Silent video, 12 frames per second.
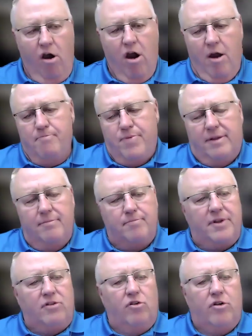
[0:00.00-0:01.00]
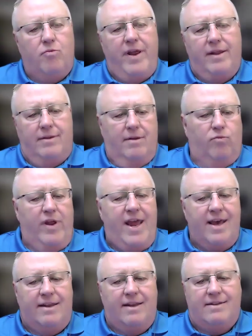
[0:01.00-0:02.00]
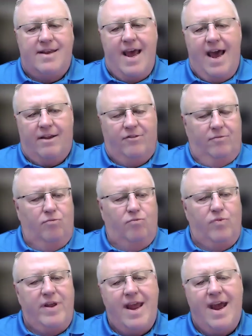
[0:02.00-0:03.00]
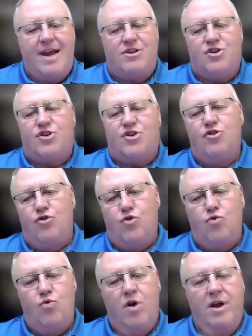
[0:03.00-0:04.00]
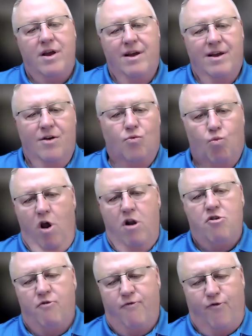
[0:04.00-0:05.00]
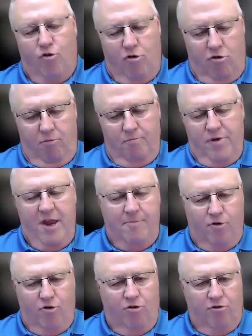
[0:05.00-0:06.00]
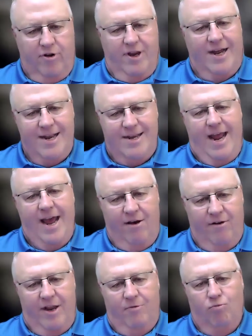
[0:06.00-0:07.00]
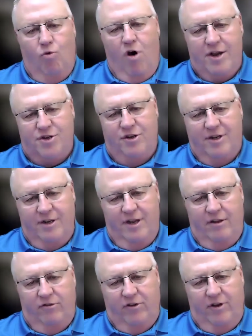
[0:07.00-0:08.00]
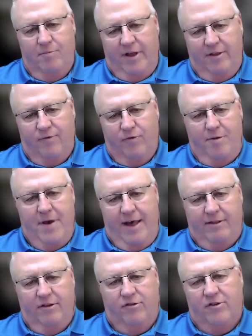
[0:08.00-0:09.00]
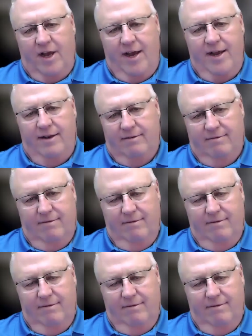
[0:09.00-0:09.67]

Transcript: are, but look, we had attacks. We had 2 wonderful people gunned down in Washington, D.C. by the Free Palestine